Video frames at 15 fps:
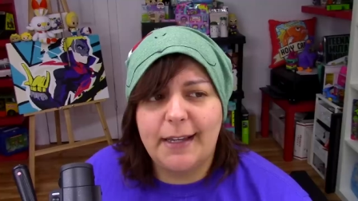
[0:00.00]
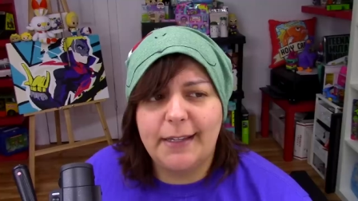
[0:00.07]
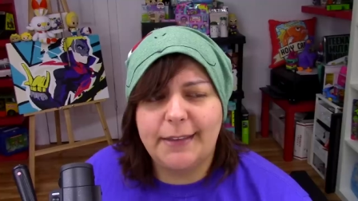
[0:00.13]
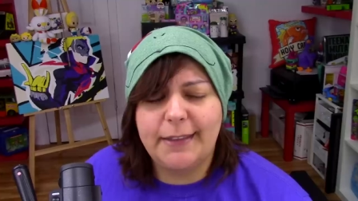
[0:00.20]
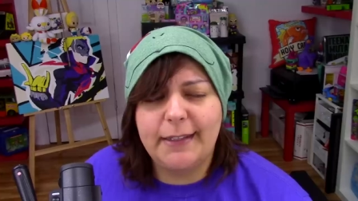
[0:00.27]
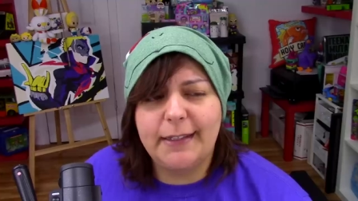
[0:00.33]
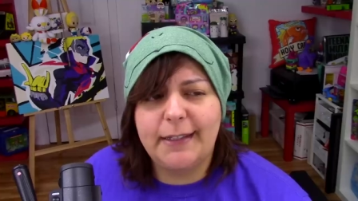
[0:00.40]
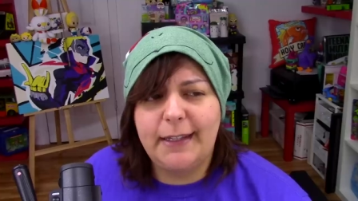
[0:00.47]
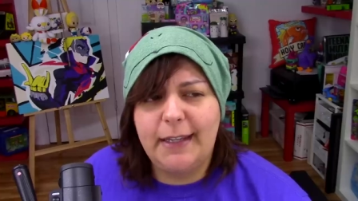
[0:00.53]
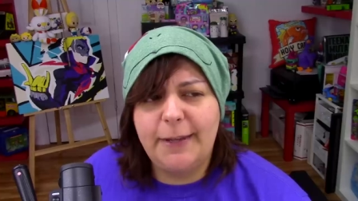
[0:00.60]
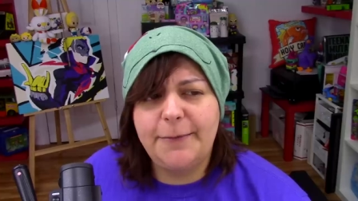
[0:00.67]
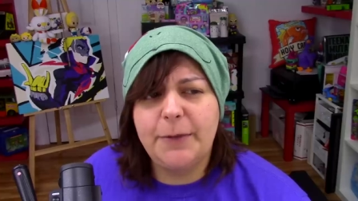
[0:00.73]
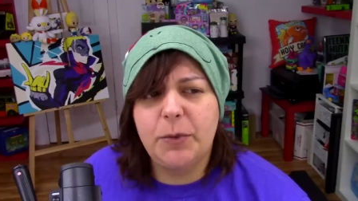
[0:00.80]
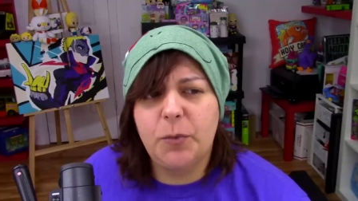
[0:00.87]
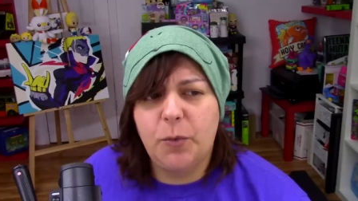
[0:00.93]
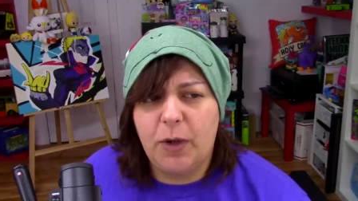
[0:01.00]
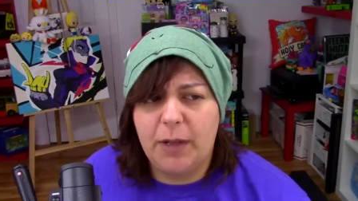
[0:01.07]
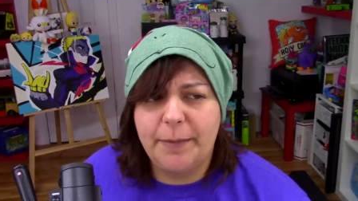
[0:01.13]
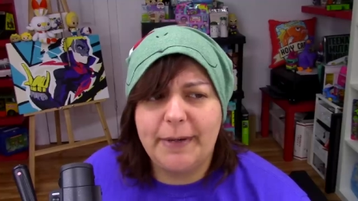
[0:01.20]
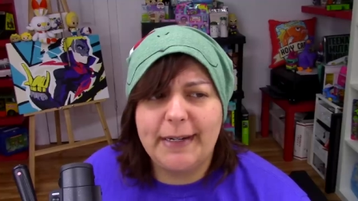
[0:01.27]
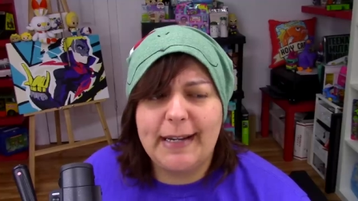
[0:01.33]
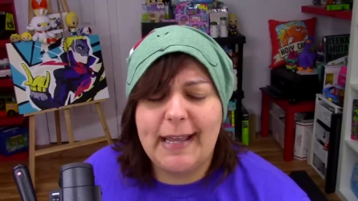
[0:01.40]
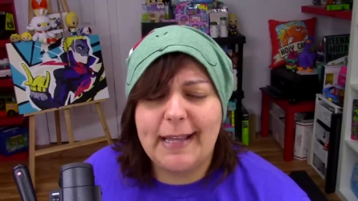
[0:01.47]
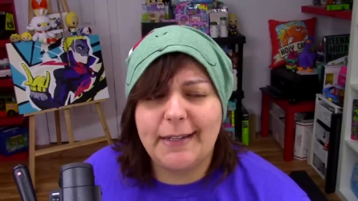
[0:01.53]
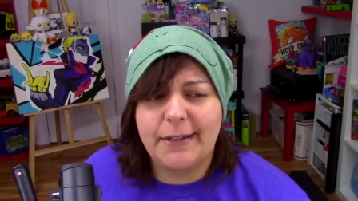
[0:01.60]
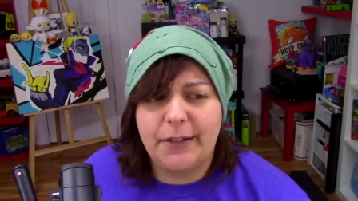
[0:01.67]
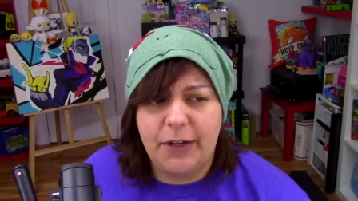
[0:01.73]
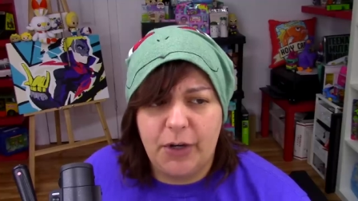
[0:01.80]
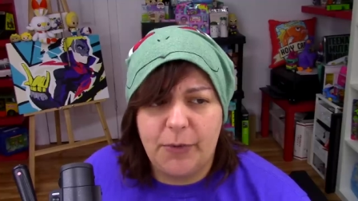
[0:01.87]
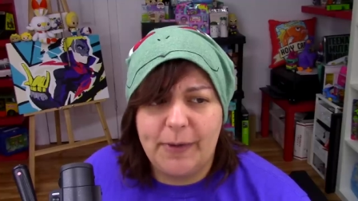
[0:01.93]
I think even Walmart had
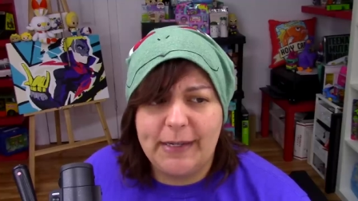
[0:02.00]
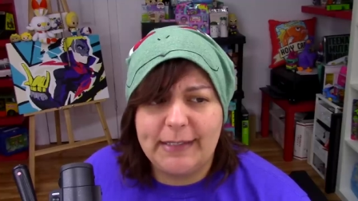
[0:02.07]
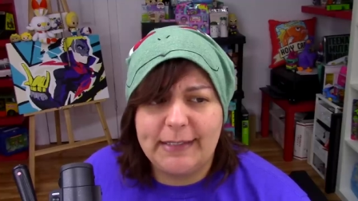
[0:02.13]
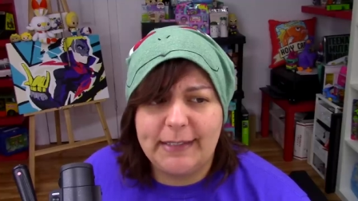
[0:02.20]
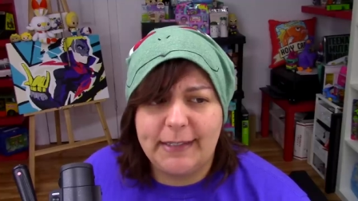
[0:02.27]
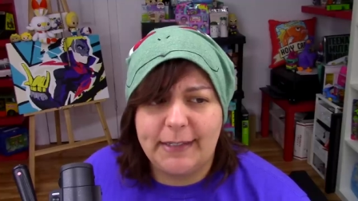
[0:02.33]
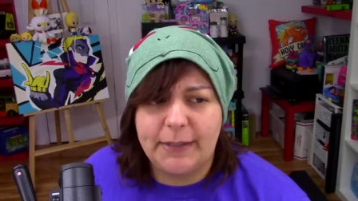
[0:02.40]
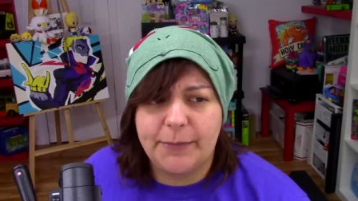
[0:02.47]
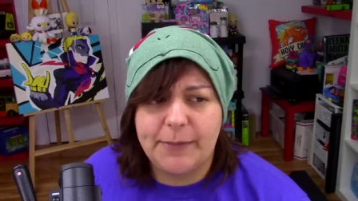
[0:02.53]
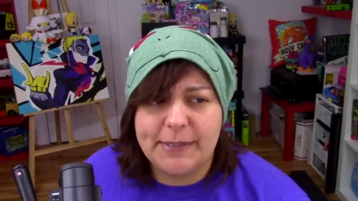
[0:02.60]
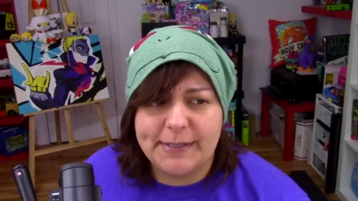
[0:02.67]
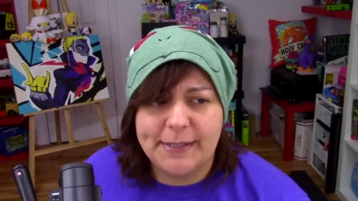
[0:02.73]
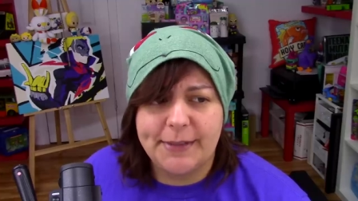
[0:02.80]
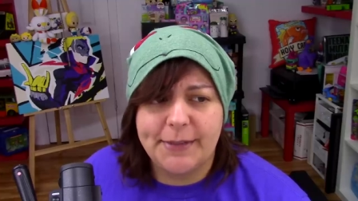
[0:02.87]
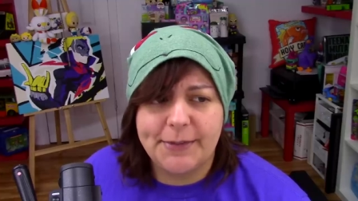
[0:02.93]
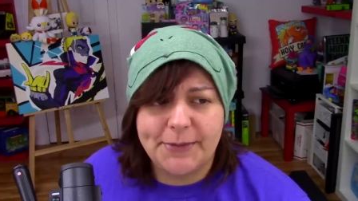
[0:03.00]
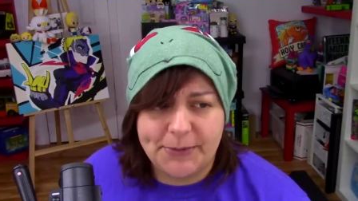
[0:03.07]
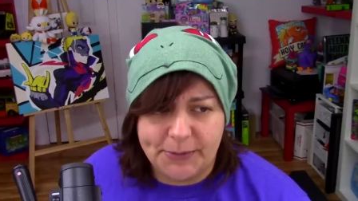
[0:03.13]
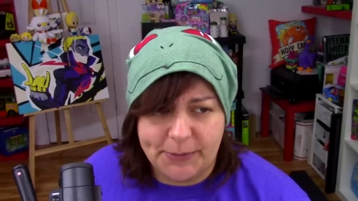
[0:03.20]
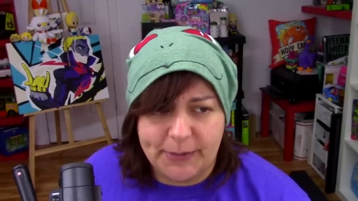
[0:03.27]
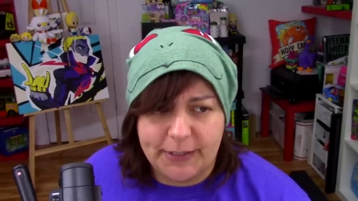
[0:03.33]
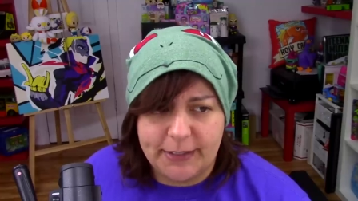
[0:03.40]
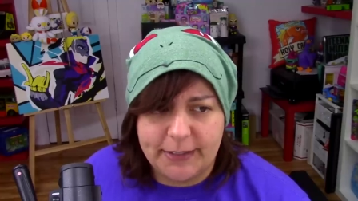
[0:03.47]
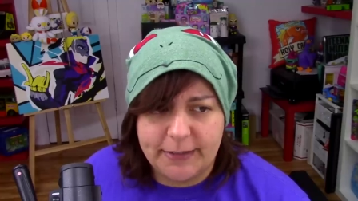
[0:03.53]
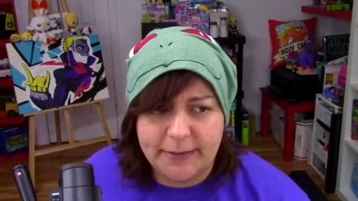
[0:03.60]
no idea was in the store.